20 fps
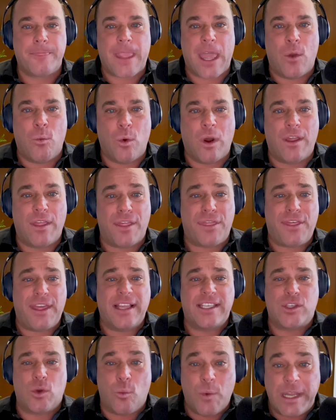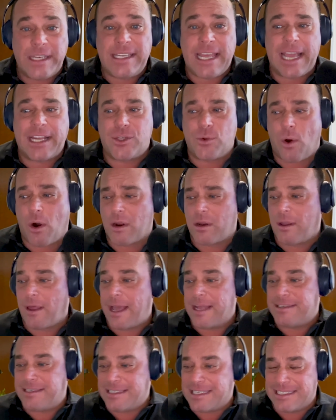And one of the things that we take to our
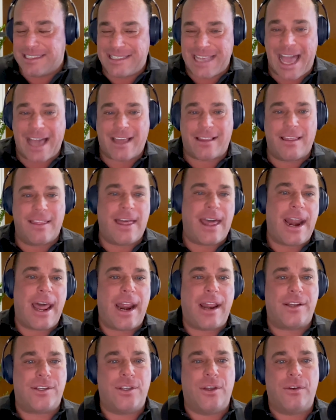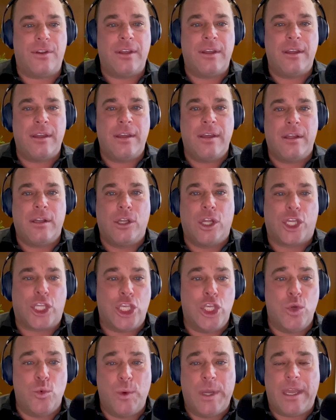clients is exactly that attitude. Look,
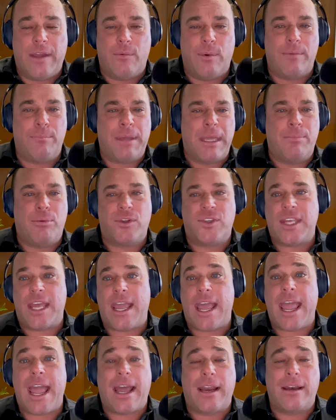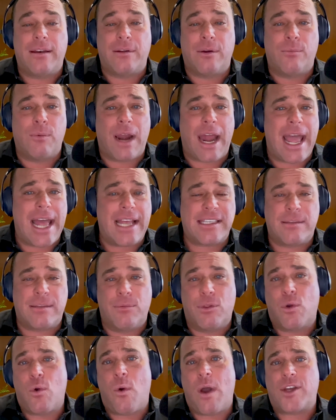when people say, when I ask them
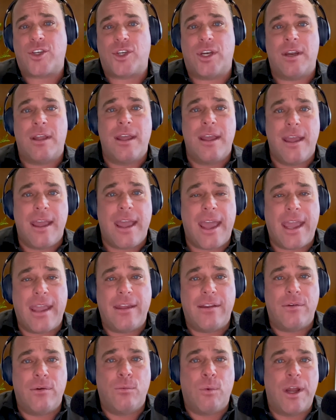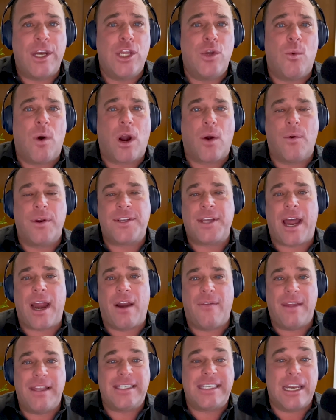the question, hey, when do you want to
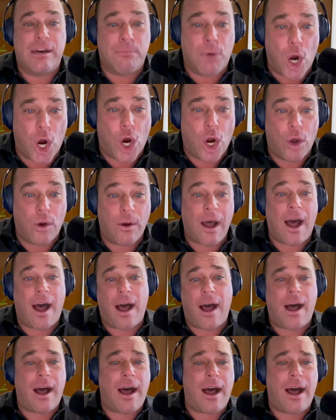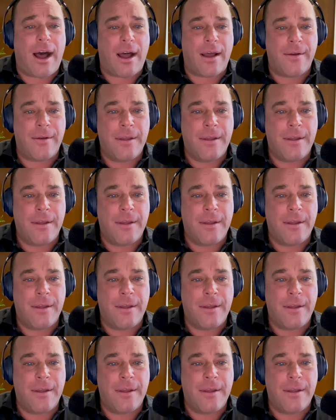retire? They say tomorrow, ha, ha, ha.